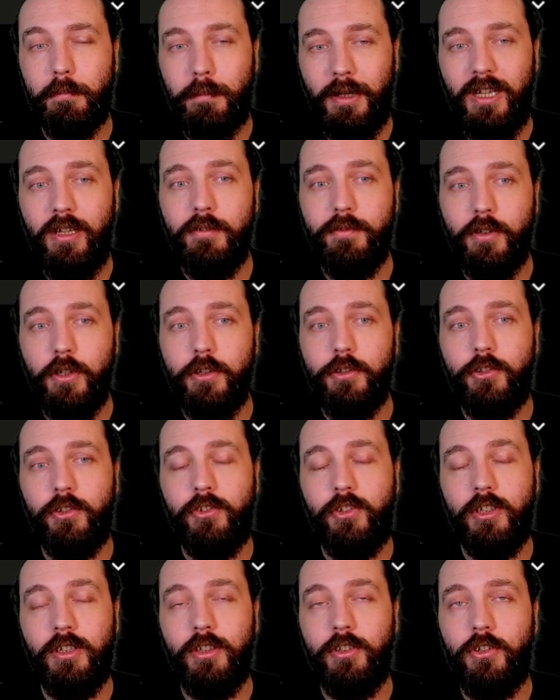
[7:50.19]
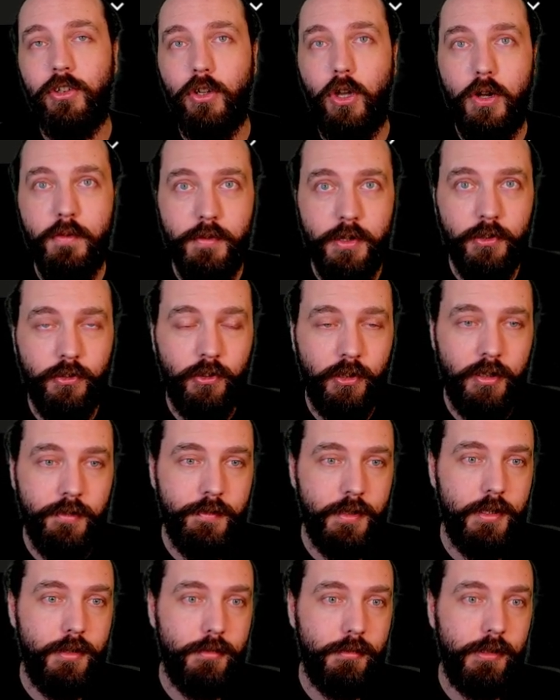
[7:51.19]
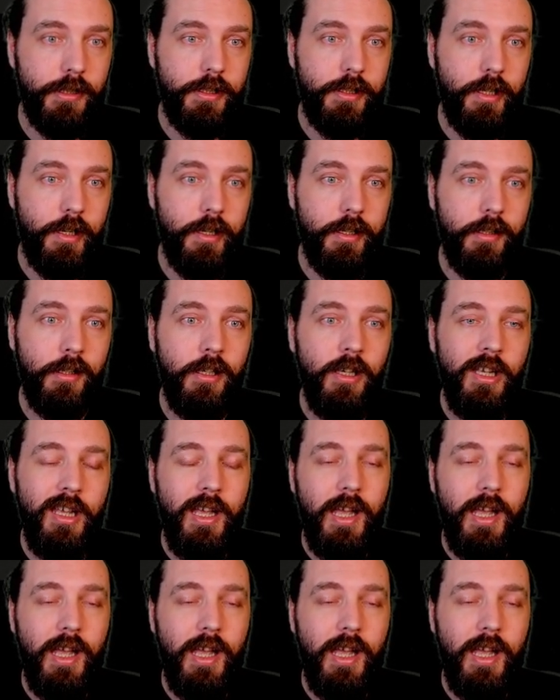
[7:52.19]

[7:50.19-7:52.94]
bit of versatility over the CV3K.